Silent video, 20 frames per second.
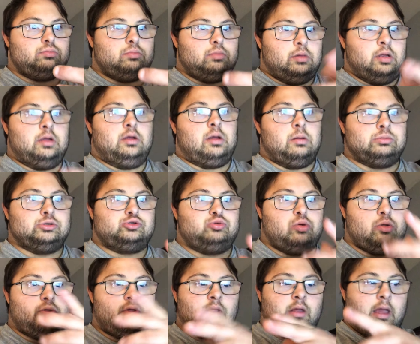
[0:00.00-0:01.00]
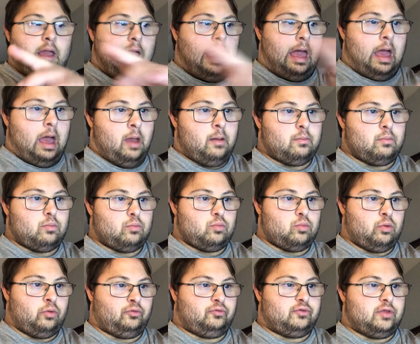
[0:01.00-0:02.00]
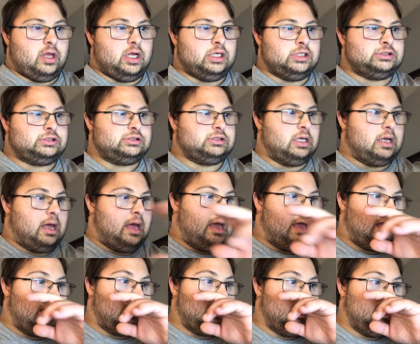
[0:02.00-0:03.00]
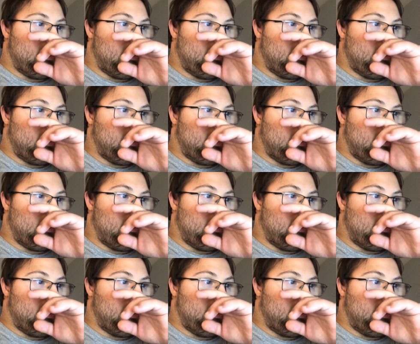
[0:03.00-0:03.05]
it comes with an app with this, and